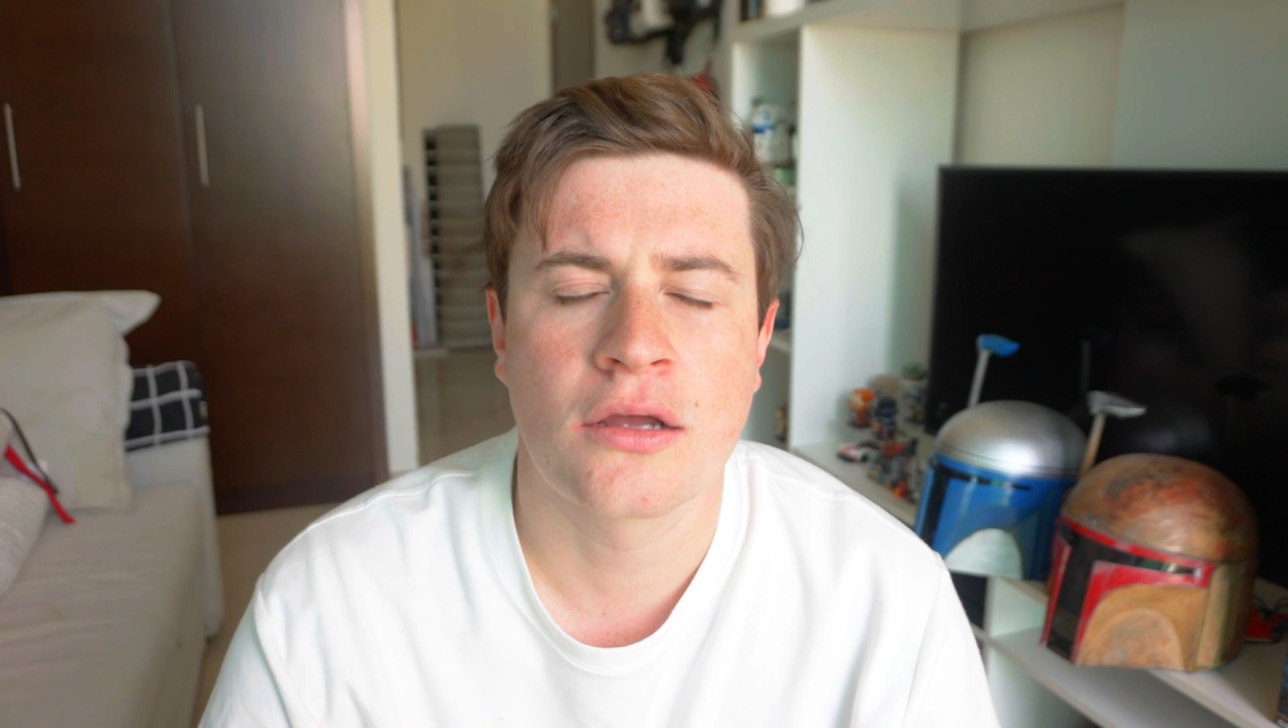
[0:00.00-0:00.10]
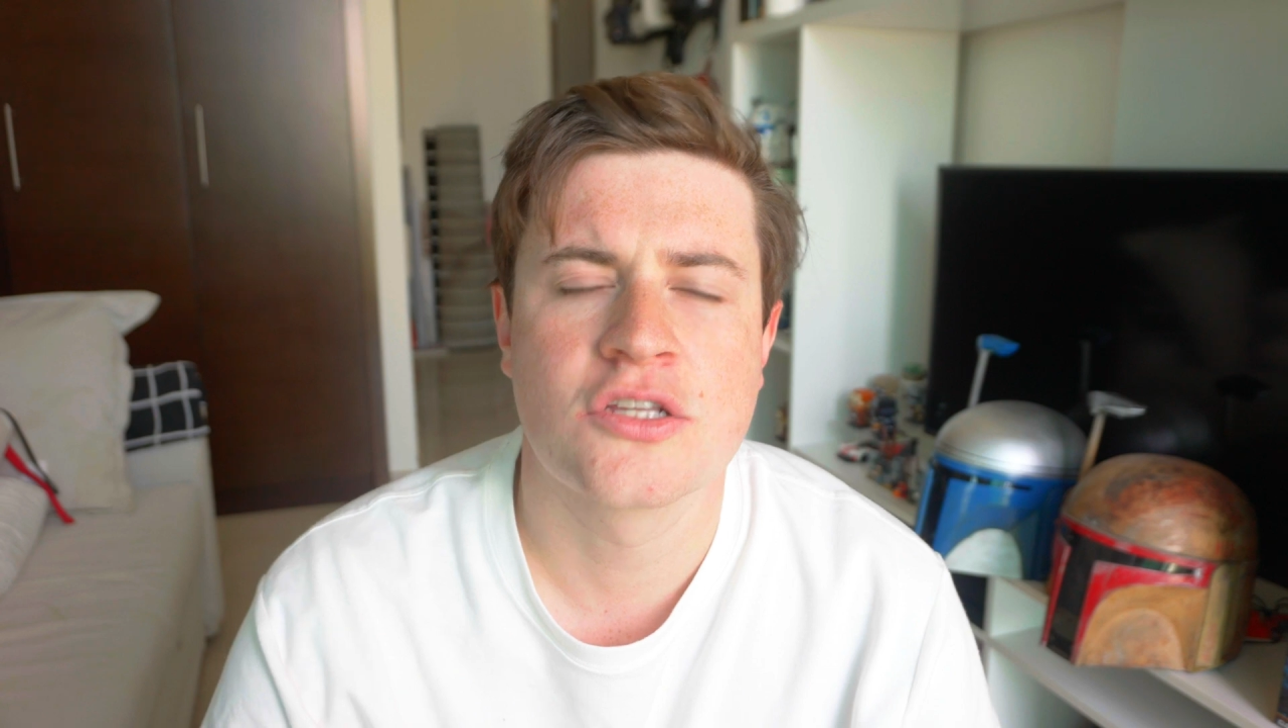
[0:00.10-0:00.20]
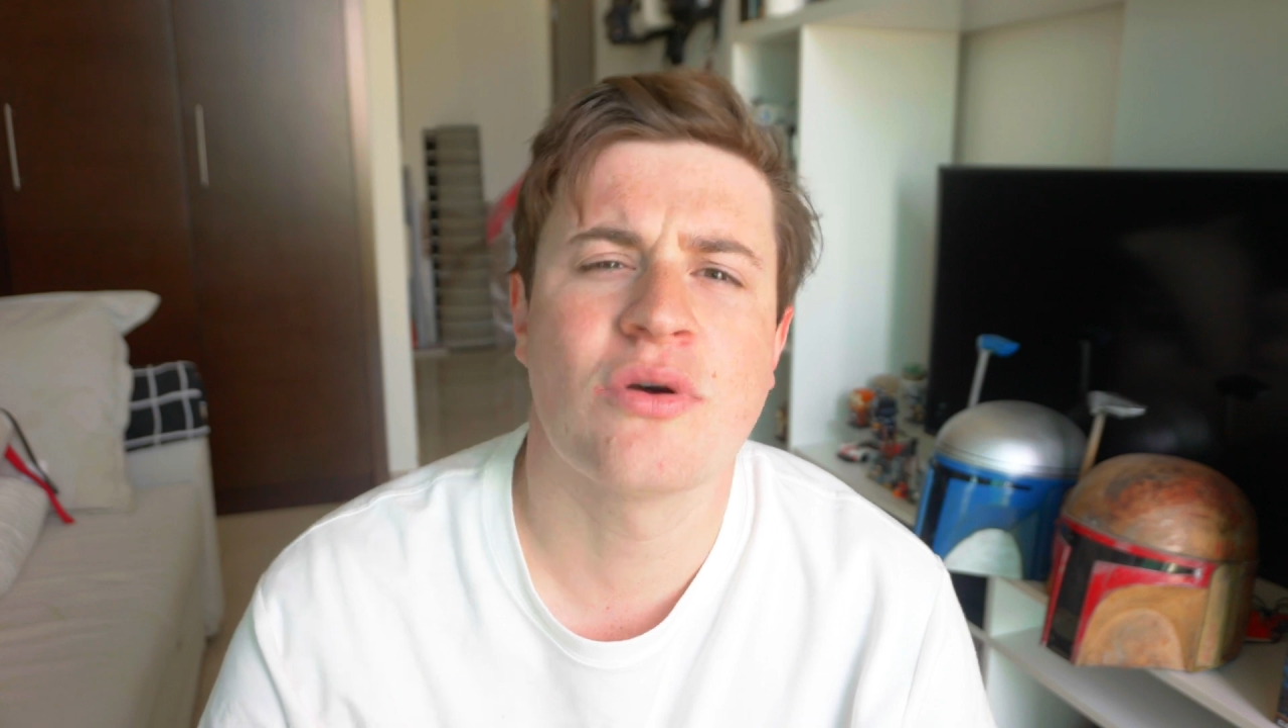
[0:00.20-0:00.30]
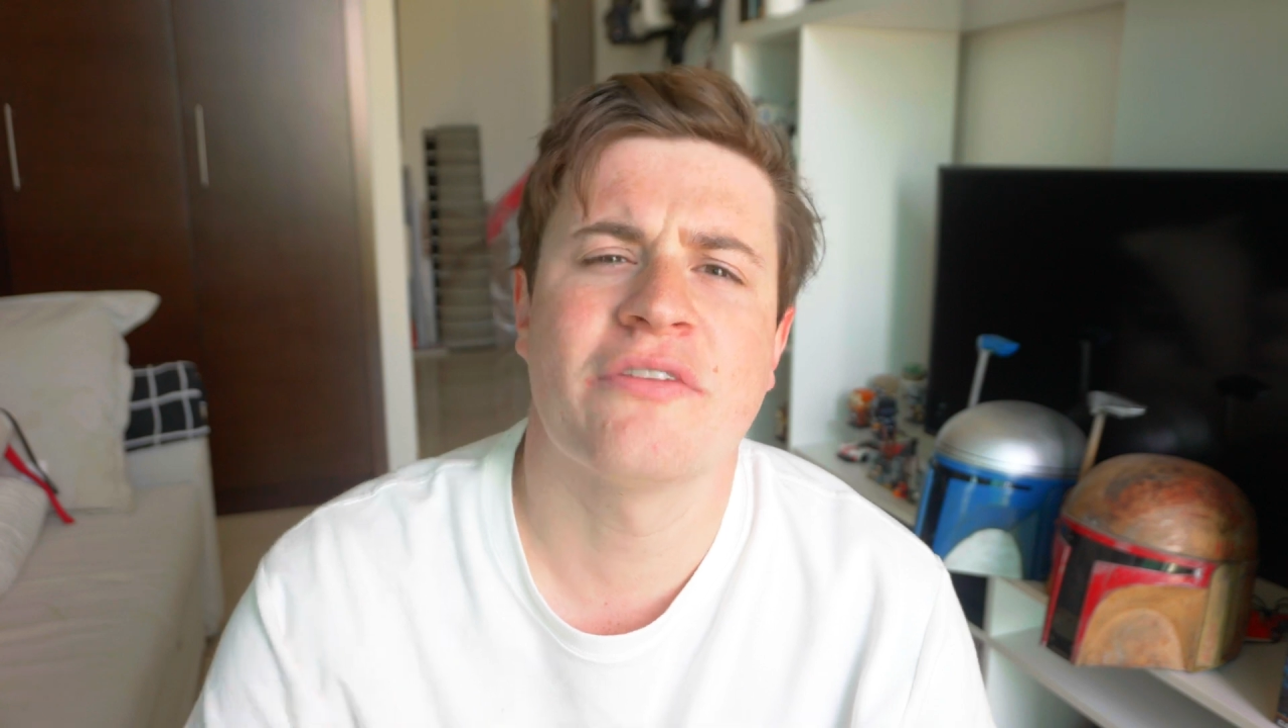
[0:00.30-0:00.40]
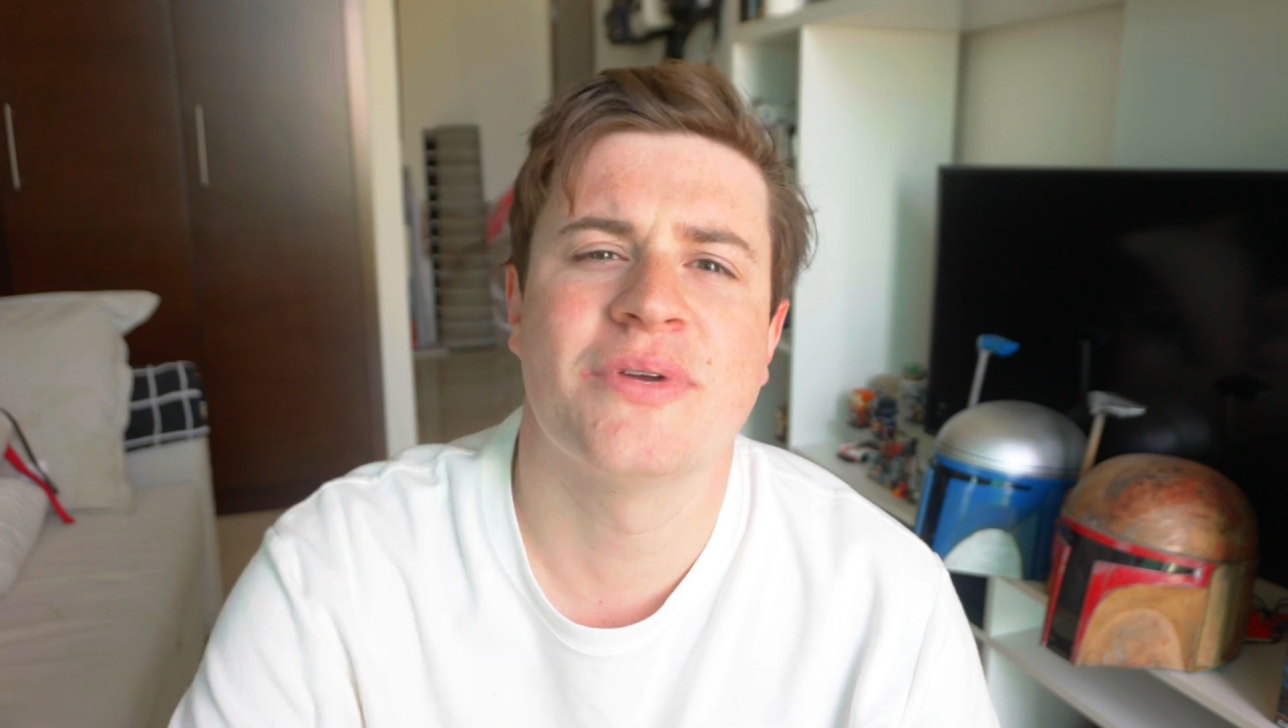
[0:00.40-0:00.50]

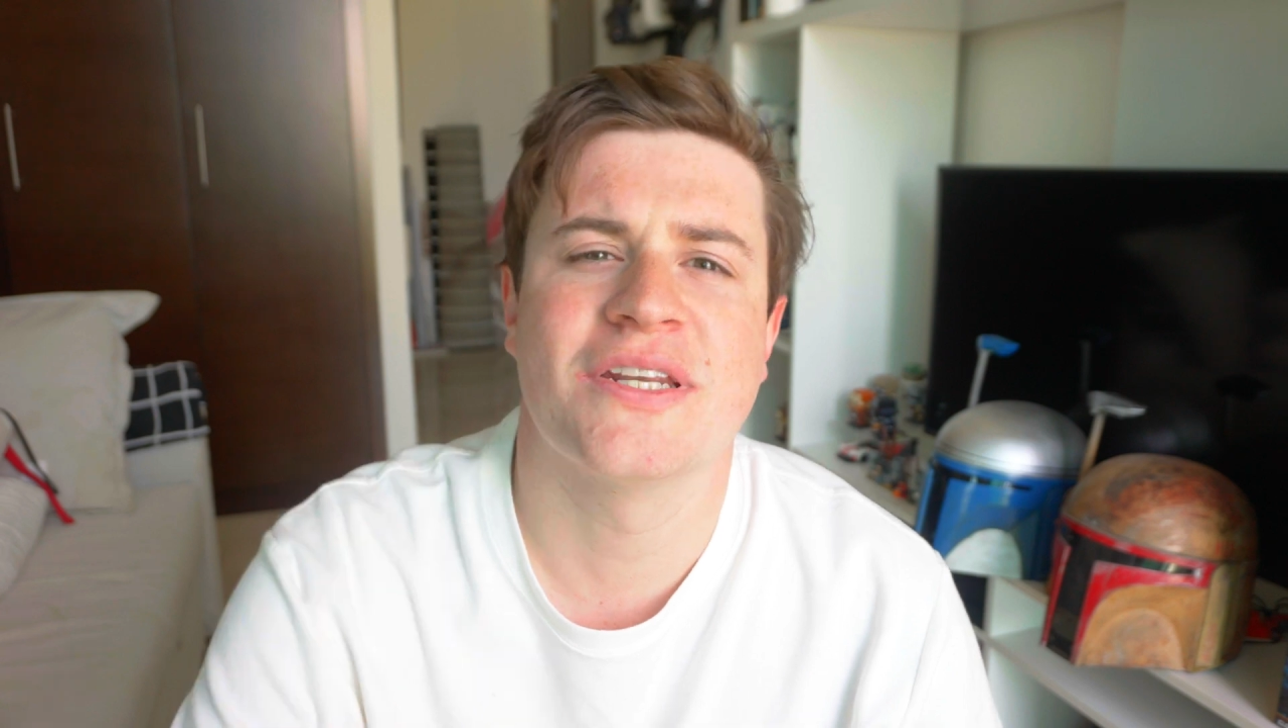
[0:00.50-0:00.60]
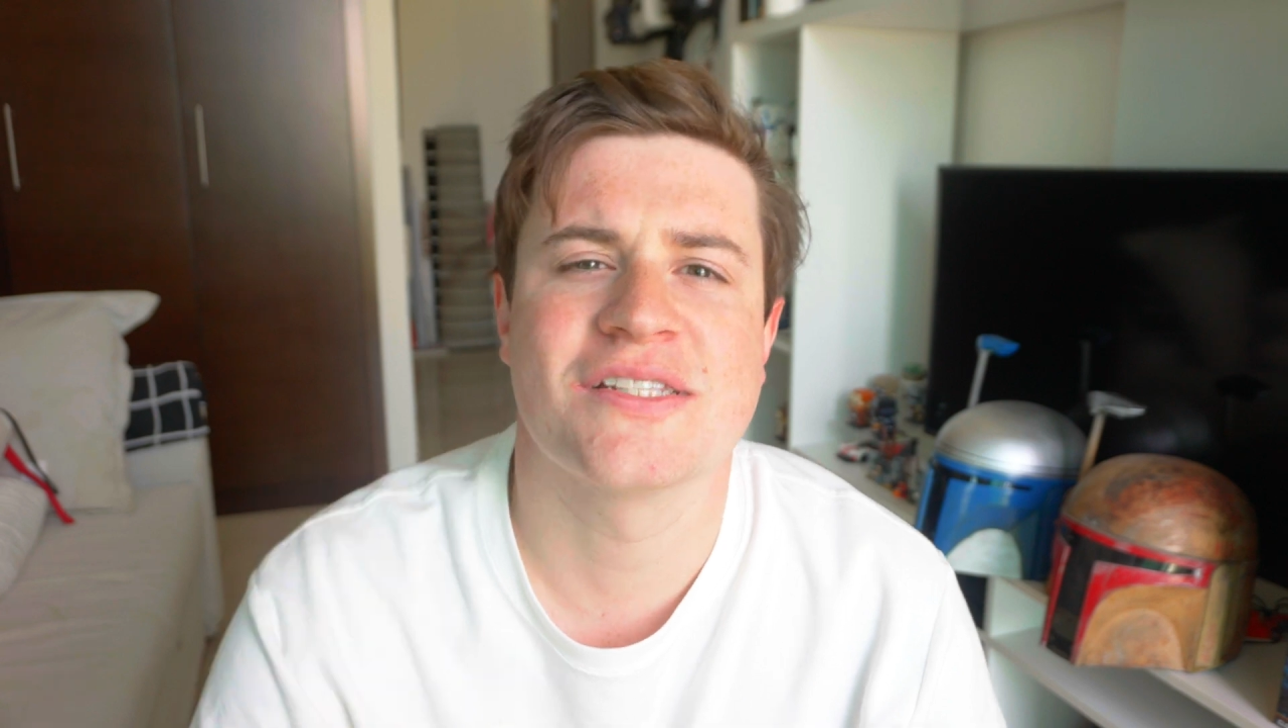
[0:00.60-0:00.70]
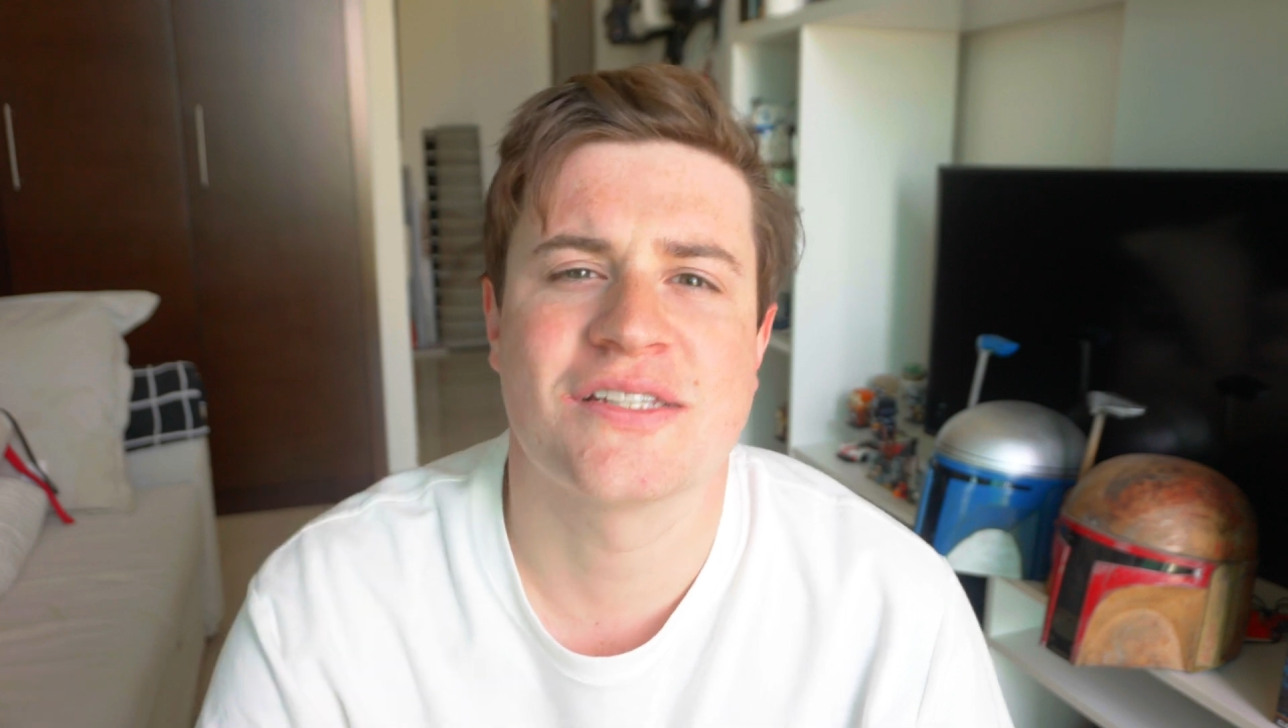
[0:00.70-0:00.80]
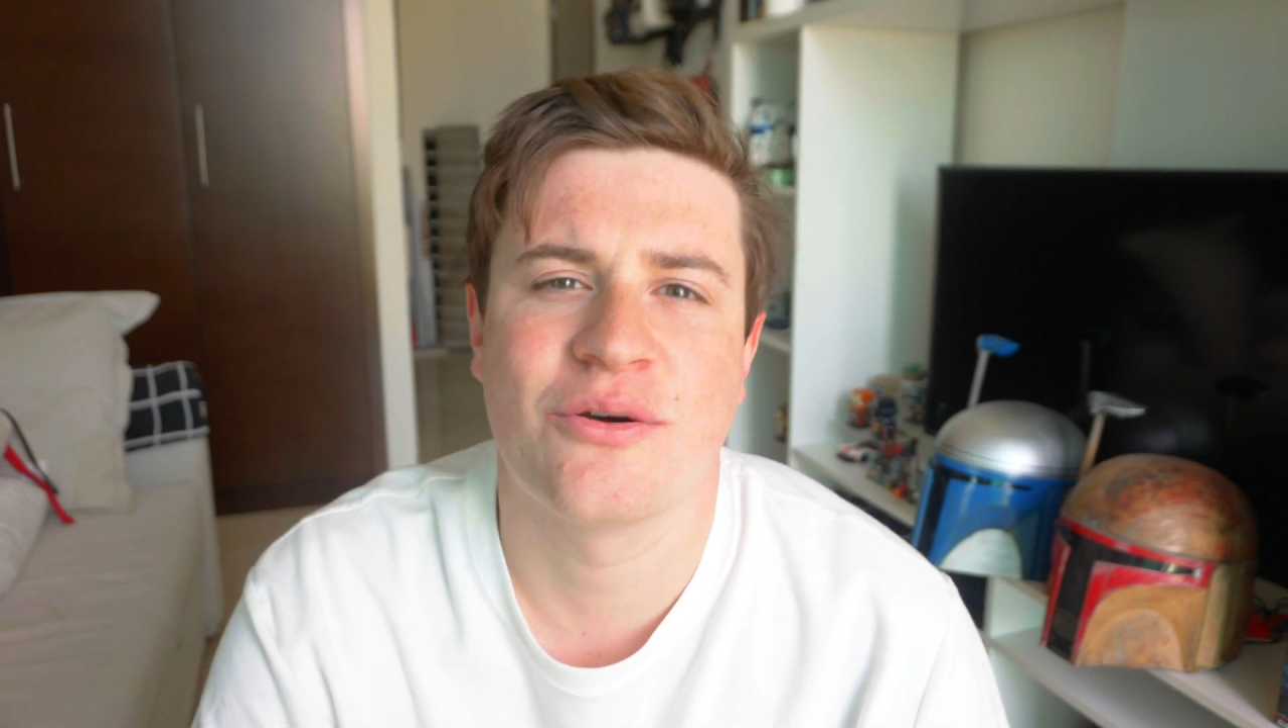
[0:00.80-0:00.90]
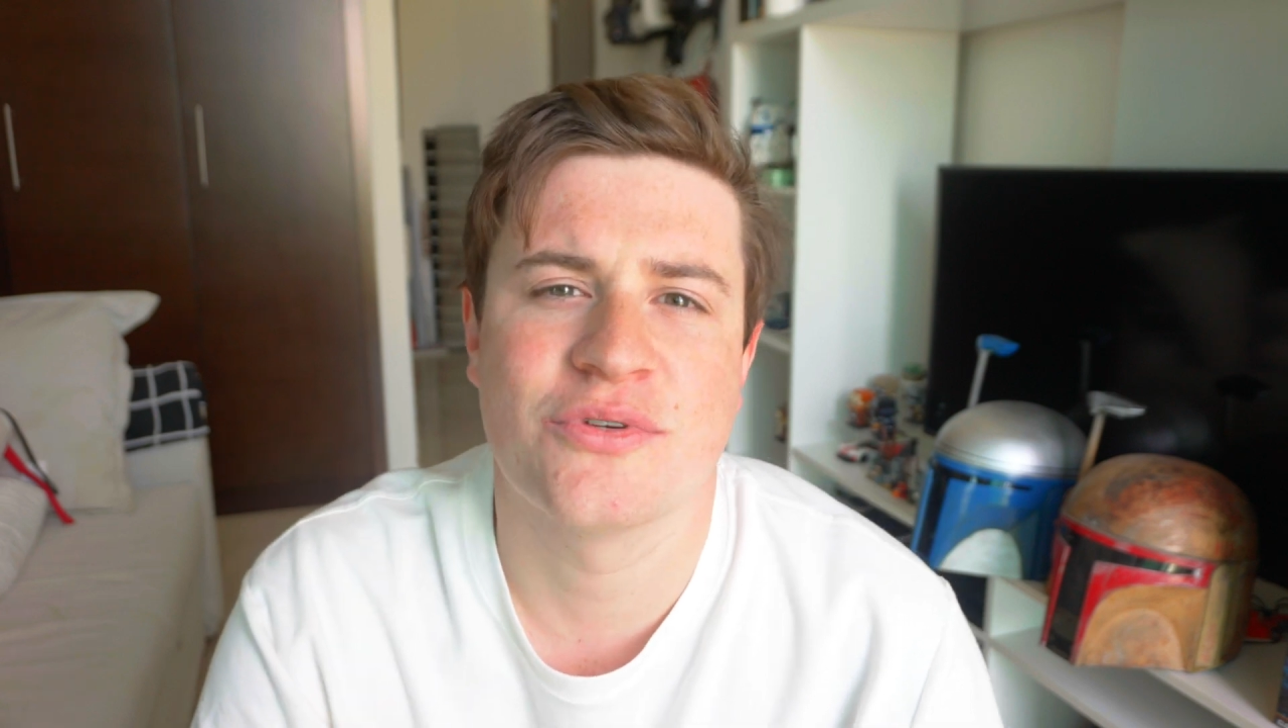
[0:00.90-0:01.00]
So I've been a Star